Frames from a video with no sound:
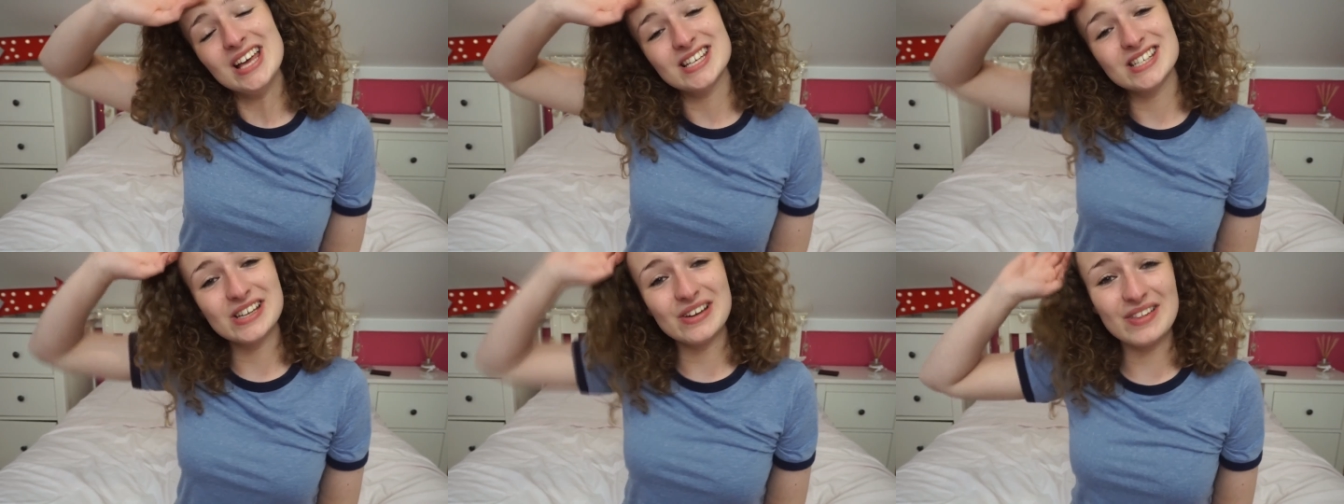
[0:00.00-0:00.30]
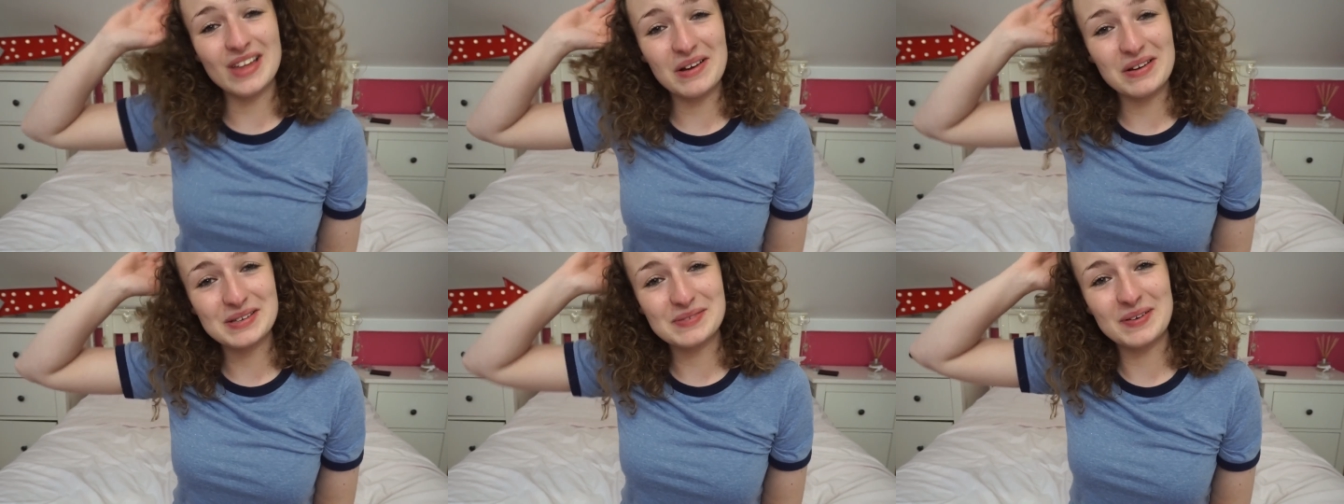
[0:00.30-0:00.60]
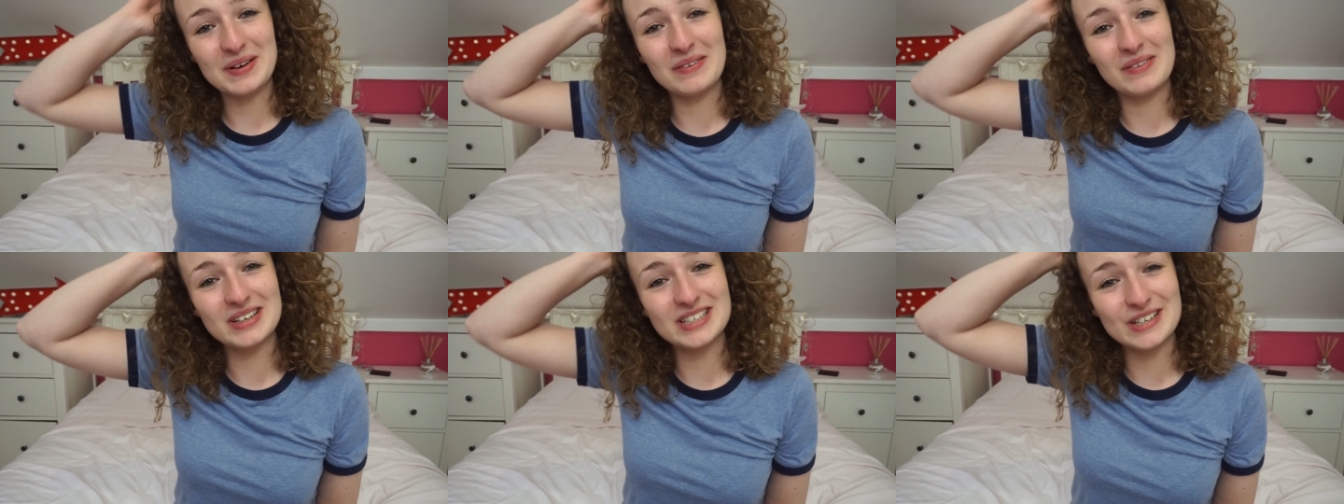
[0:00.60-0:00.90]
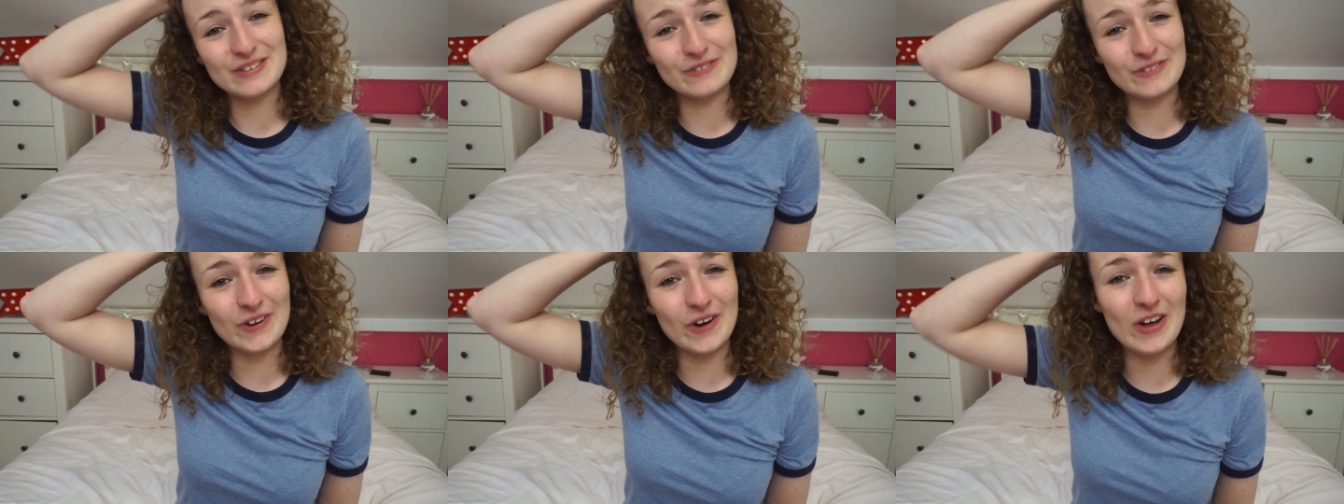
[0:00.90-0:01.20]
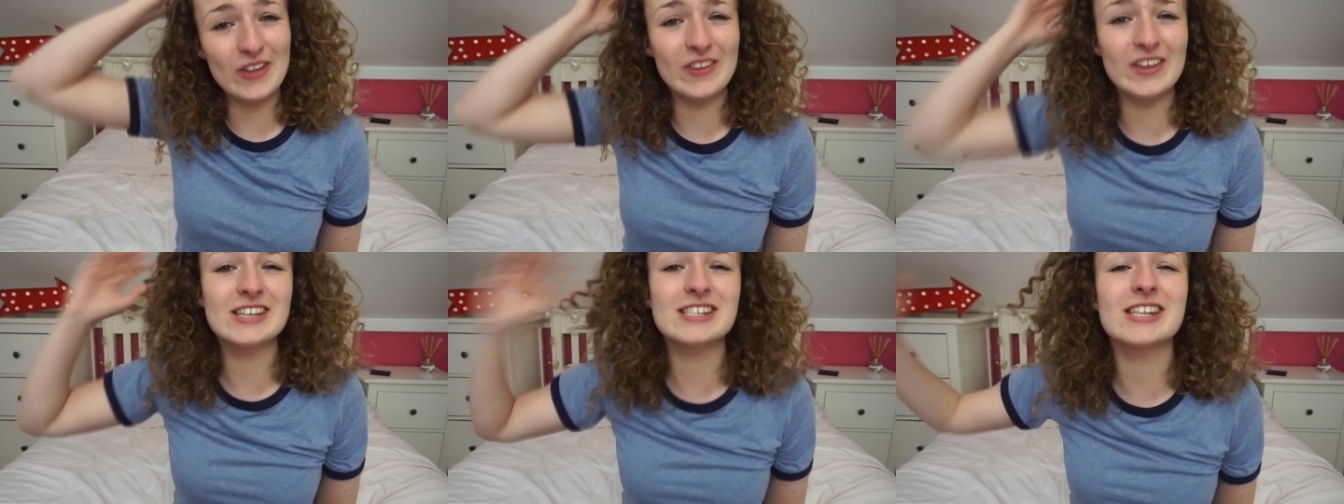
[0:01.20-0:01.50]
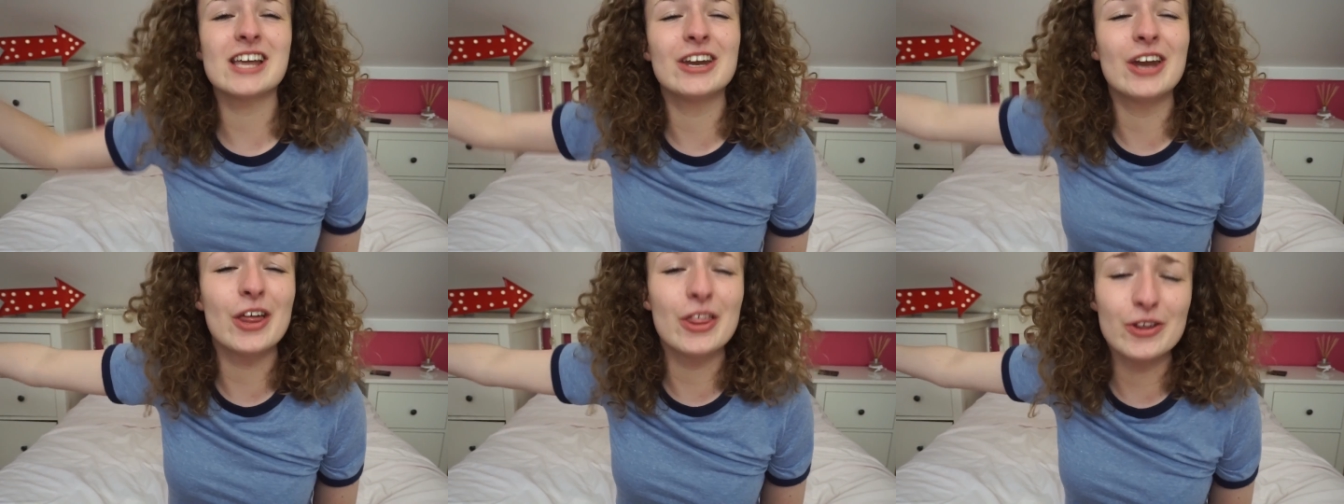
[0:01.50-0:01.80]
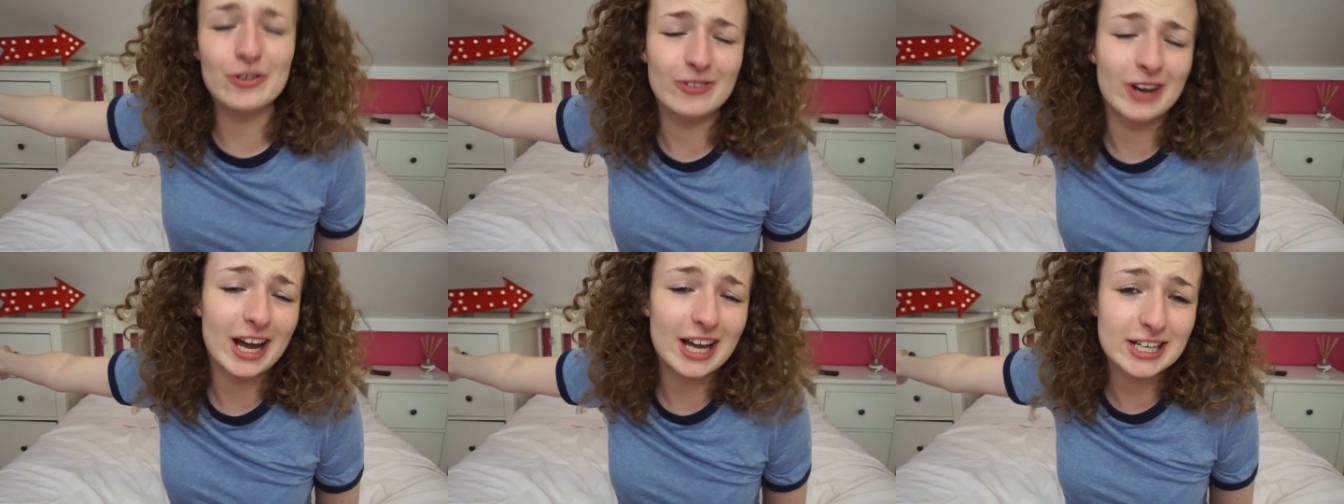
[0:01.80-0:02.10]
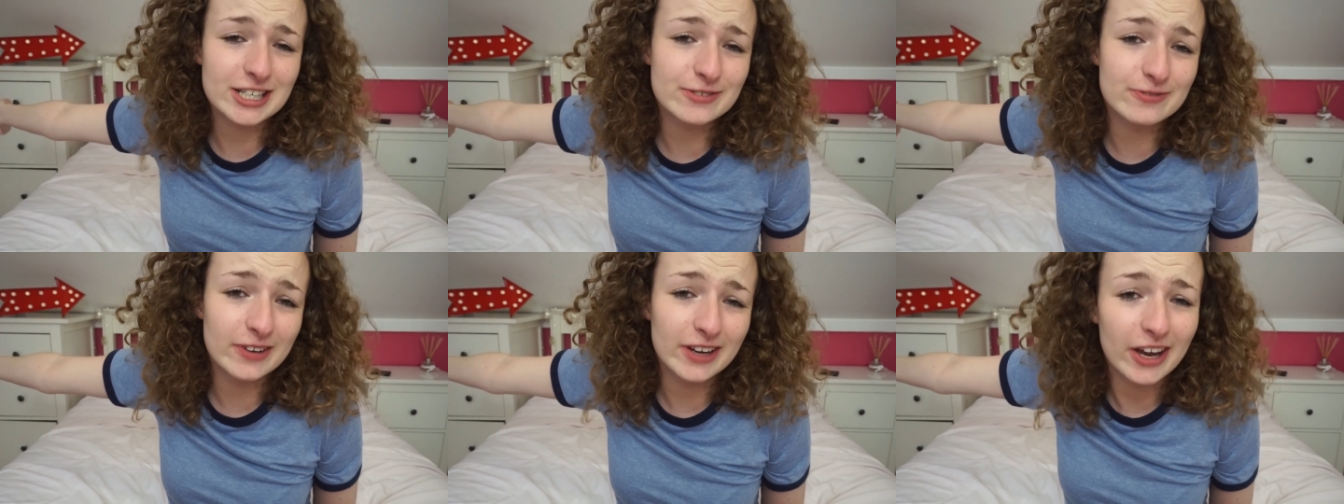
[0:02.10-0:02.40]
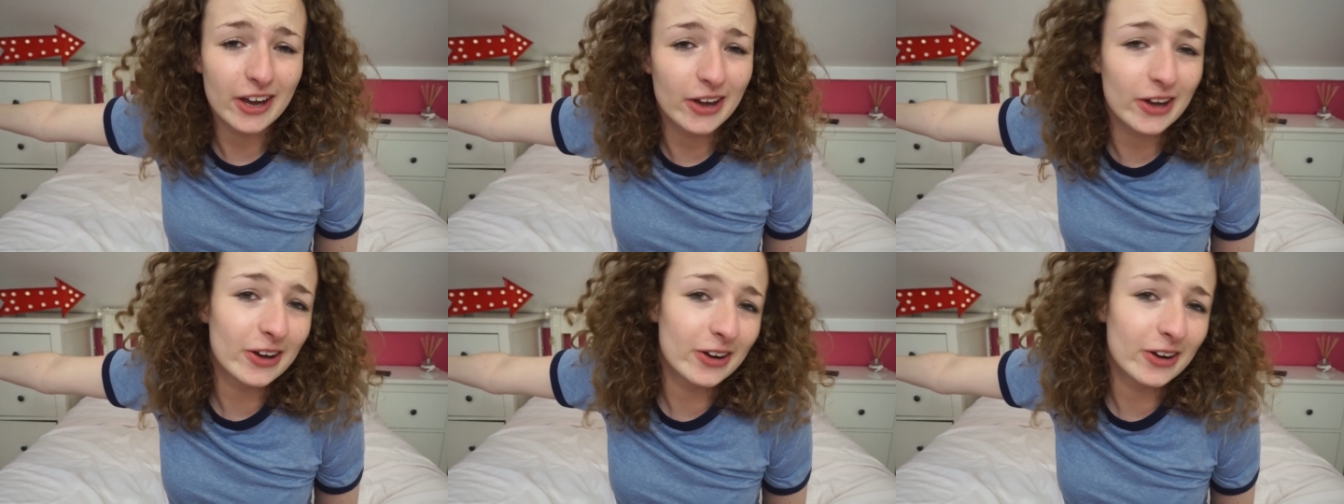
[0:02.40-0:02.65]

So that was pretty much it for this another reaction video.